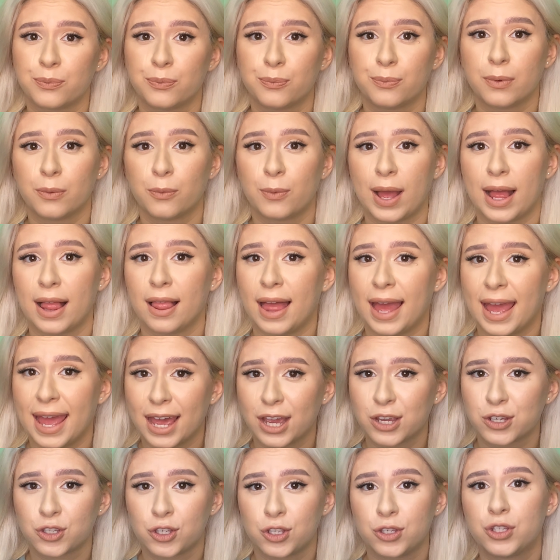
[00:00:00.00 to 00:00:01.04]
Well, I
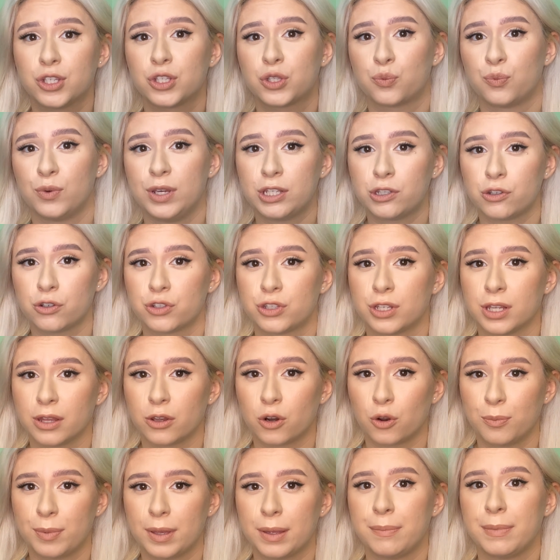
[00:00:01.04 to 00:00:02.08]
actually just researched a little
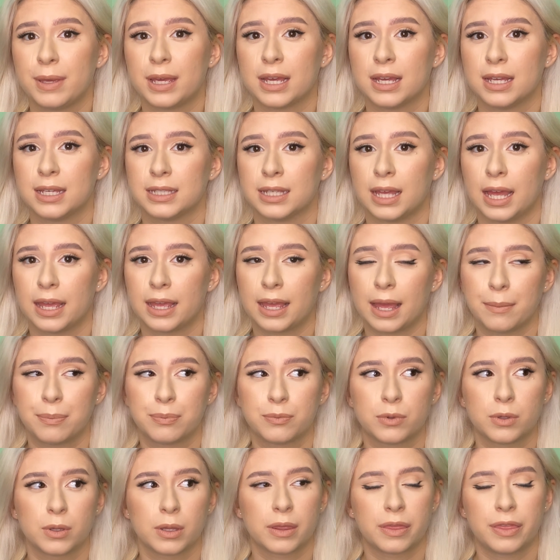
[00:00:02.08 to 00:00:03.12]
bit because I kept
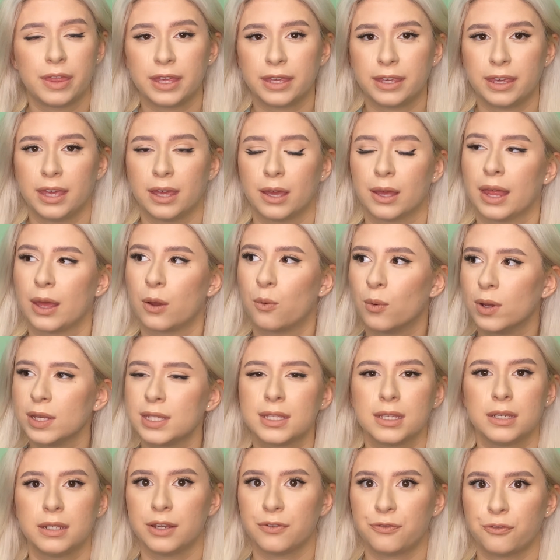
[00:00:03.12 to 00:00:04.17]
thinking like, what's the
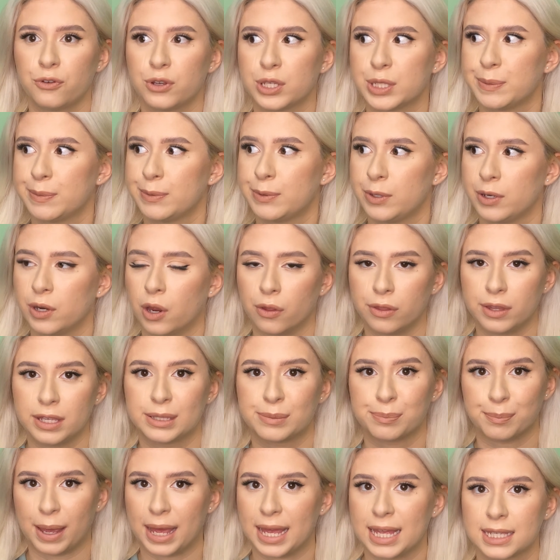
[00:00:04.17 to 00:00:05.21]
difference between all these
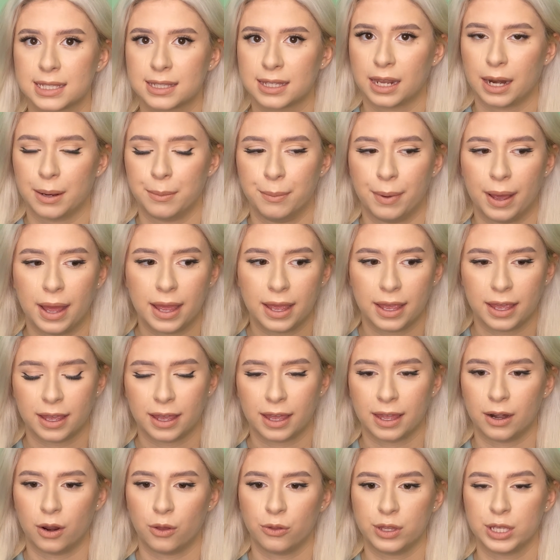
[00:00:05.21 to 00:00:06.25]
masks that I'm buying and
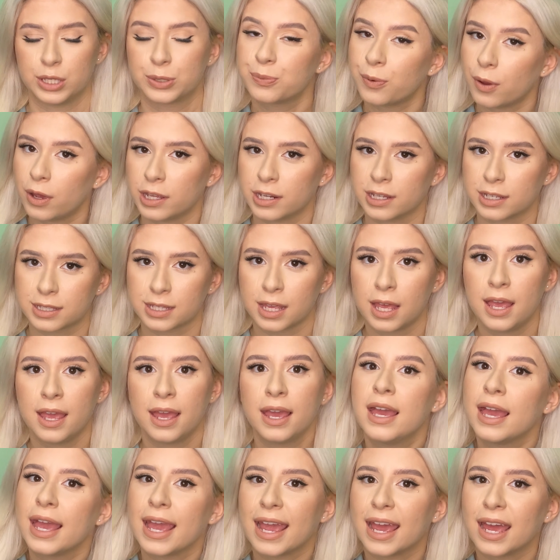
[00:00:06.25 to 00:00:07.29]
all these products?
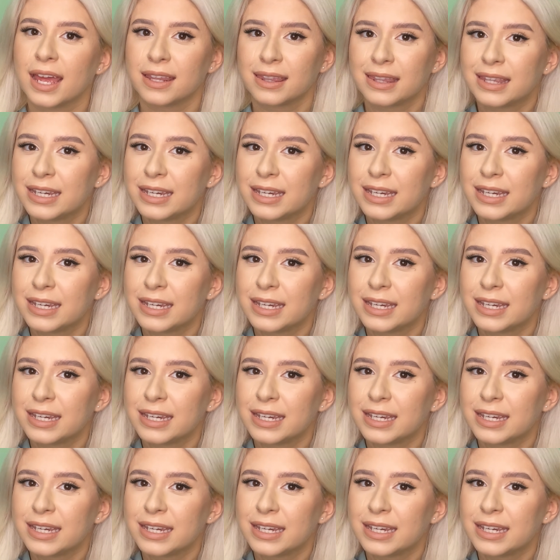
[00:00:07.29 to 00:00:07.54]
And the